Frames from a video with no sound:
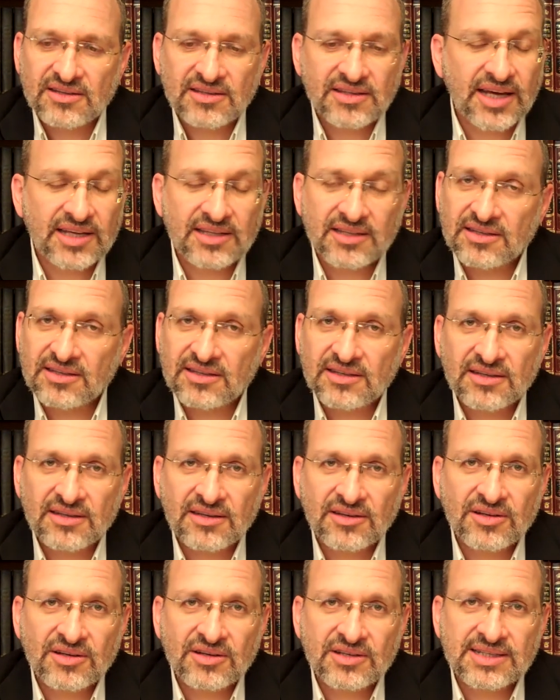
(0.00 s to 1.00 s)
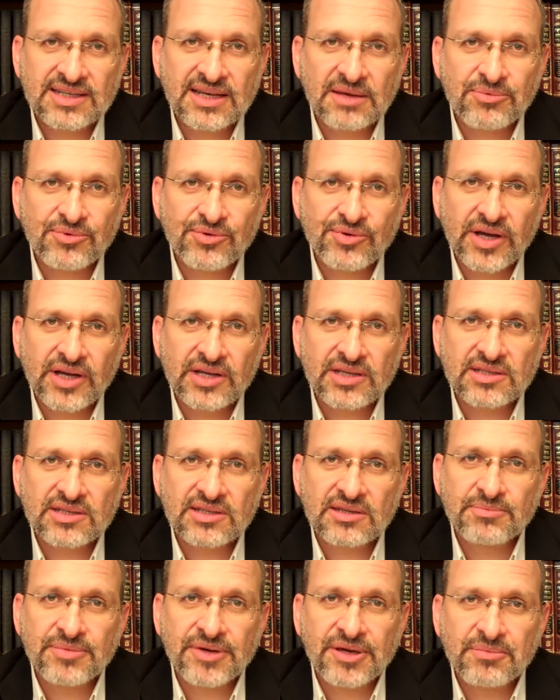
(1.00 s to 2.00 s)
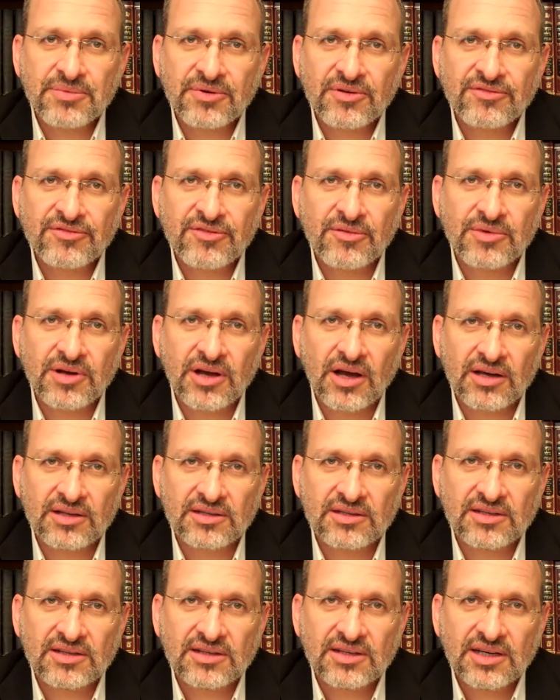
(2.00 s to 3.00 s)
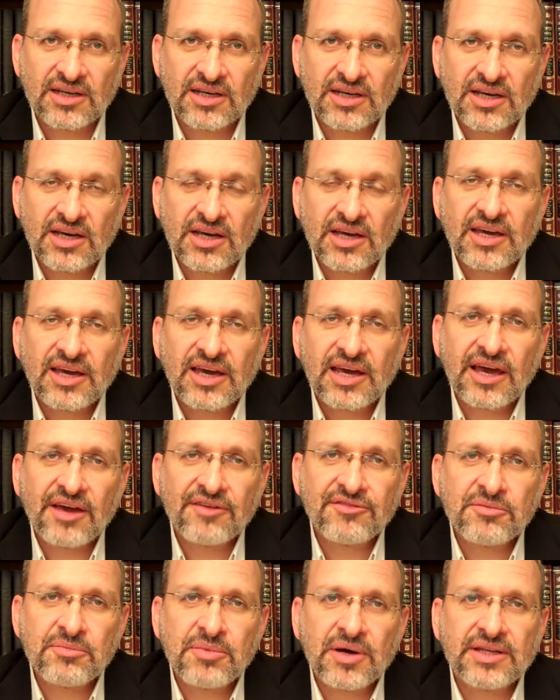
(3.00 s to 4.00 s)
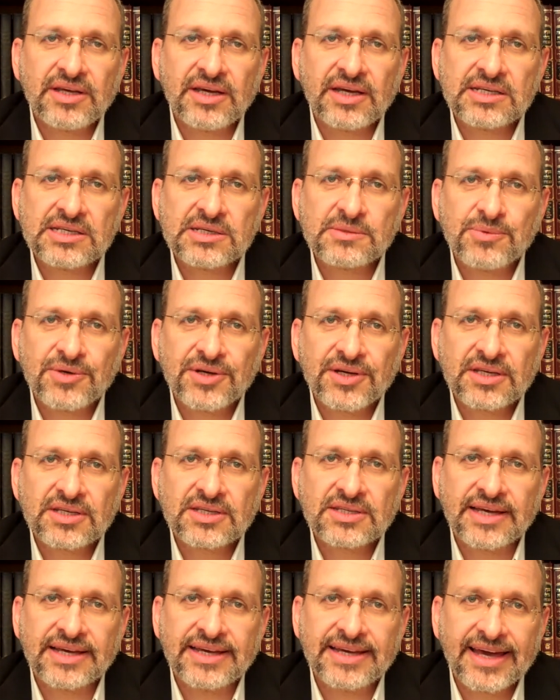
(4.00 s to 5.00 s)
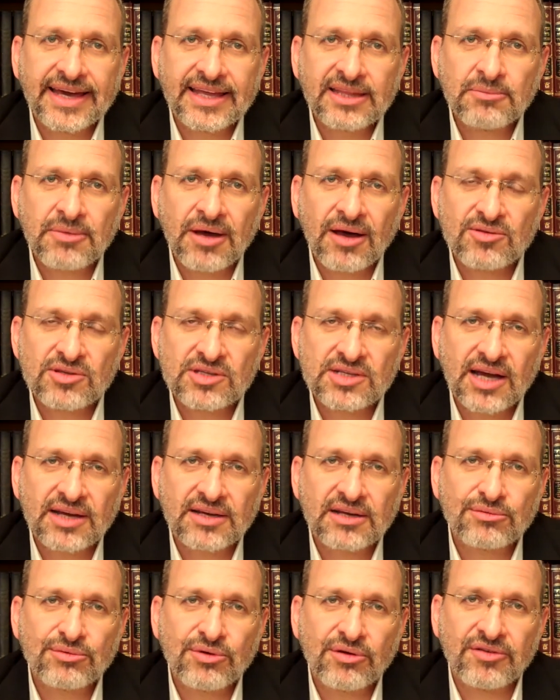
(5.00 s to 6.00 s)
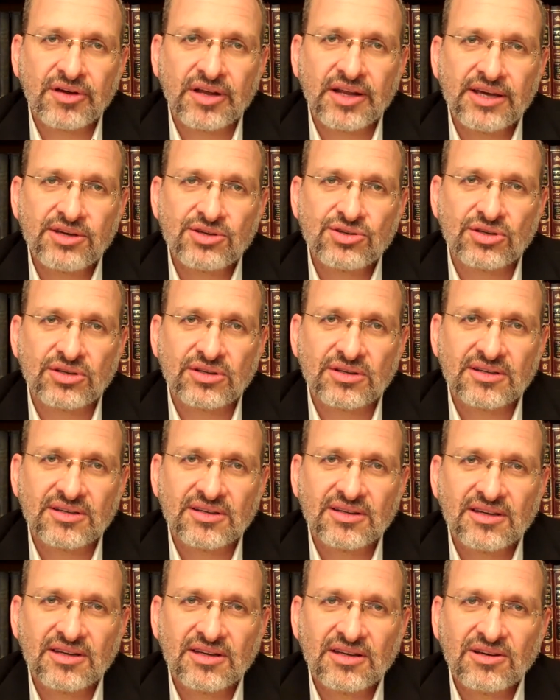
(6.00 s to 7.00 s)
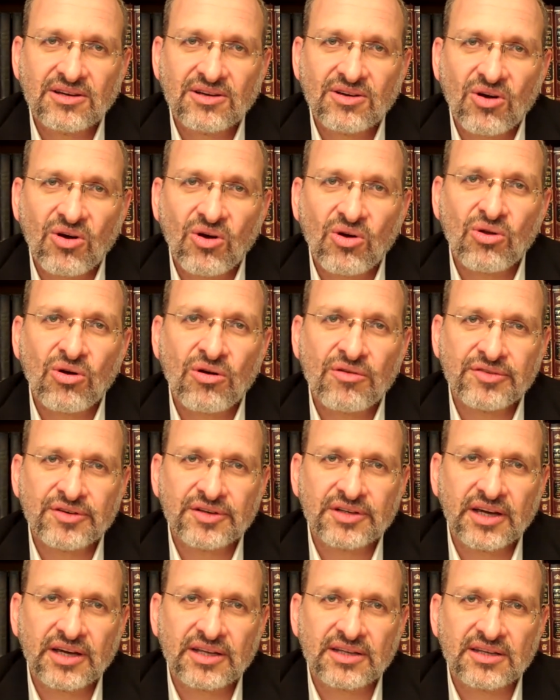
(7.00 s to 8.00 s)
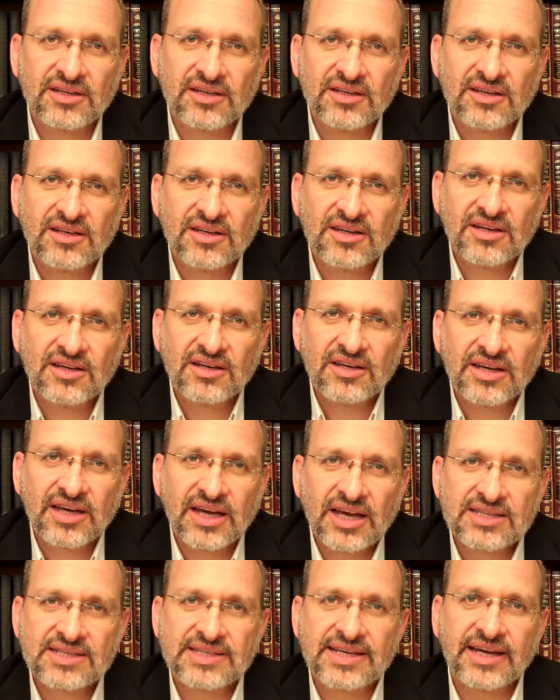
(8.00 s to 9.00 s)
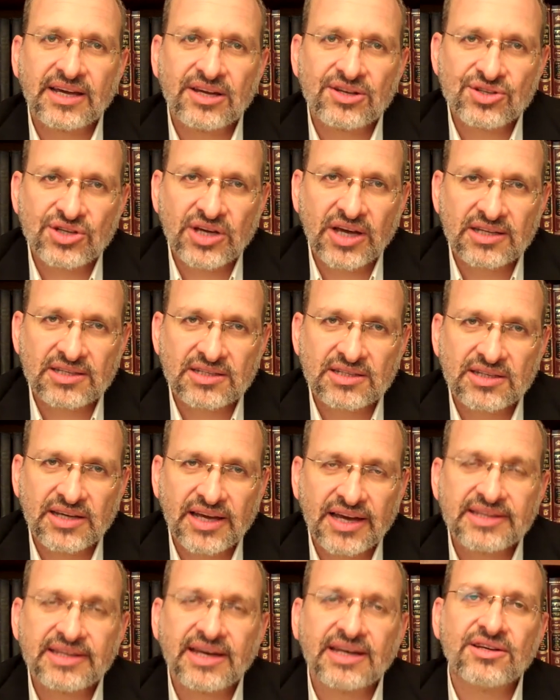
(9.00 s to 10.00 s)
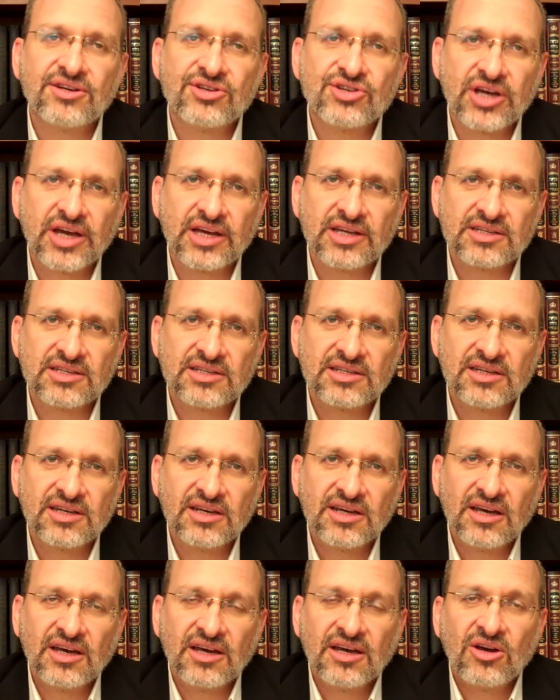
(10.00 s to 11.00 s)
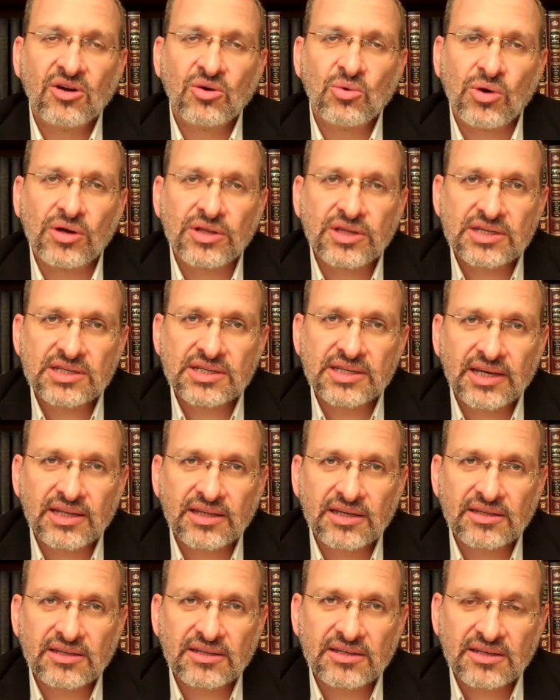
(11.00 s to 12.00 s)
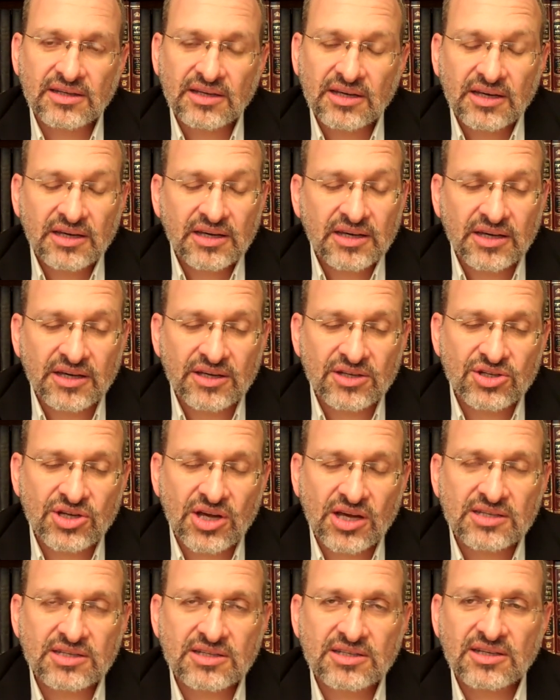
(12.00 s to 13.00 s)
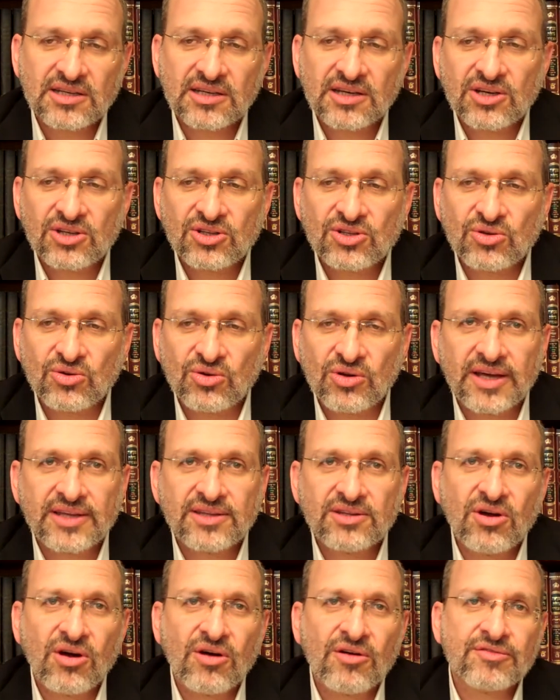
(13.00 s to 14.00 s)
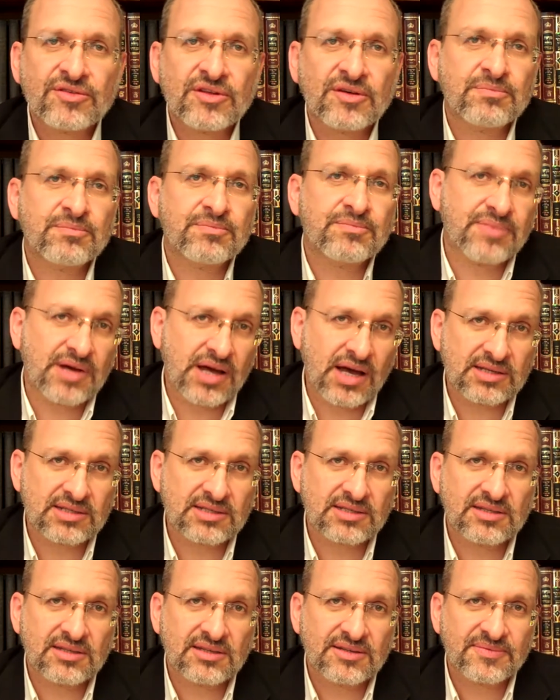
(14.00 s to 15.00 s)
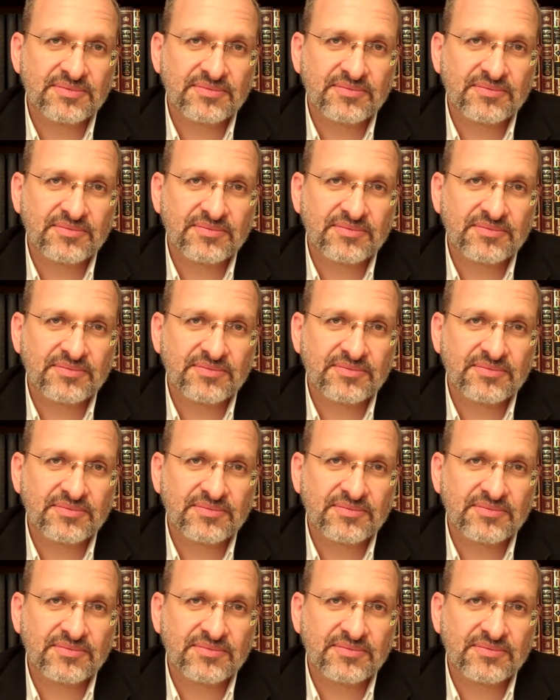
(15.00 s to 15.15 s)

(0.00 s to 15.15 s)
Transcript: that separates the people from God. Everybody experienced again Mount Sinai revelation all over again. A second chance, another chance. What is needed is just to let go of the past